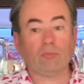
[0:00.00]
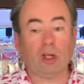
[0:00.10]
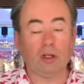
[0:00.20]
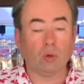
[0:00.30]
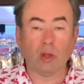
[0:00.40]

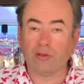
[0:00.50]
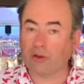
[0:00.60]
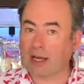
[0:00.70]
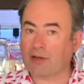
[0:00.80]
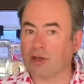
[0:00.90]
You will still
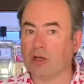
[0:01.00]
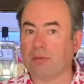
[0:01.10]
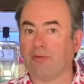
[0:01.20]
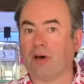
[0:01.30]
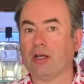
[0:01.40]
get juniper
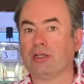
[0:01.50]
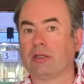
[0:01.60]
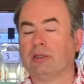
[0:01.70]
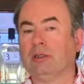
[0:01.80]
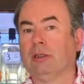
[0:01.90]
first.
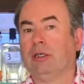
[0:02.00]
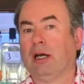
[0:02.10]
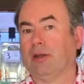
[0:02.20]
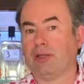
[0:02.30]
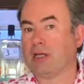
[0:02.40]

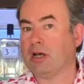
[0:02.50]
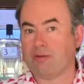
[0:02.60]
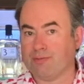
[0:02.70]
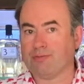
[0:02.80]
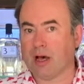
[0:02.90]
There's no
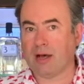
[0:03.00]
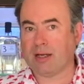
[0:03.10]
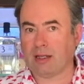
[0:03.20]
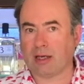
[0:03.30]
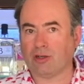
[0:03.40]

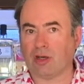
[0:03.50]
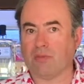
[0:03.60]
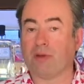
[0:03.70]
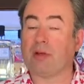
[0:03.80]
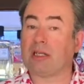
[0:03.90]
hiding that juniper,
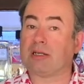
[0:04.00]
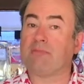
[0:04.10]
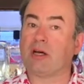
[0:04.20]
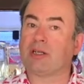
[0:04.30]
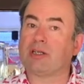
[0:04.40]
but it's a
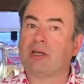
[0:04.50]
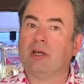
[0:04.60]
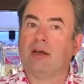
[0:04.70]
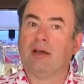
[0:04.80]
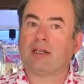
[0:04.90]
much
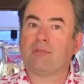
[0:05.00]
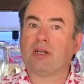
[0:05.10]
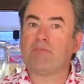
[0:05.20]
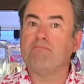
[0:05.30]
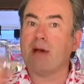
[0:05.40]

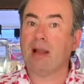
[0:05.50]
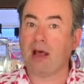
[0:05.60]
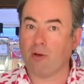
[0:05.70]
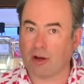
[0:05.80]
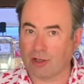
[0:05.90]

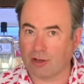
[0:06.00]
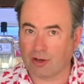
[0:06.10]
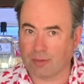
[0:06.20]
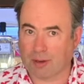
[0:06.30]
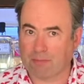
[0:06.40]
mellower
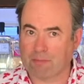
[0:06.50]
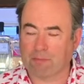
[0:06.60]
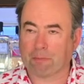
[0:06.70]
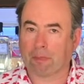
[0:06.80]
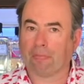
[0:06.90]
juniper.
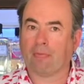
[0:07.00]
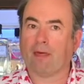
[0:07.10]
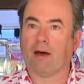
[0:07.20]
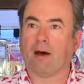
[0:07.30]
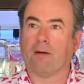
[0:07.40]

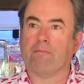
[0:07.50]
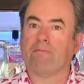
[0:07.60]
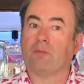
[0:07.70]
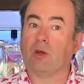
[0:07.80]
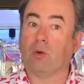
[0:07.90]

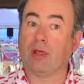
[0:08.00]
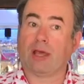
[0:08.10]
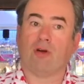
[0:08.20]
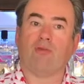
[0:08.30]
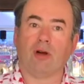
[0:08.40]
You will then
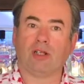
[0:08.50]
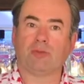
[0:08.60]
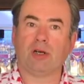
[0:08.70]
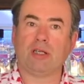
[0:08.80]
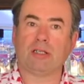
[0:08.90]
get
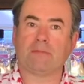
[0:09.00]
raspberries,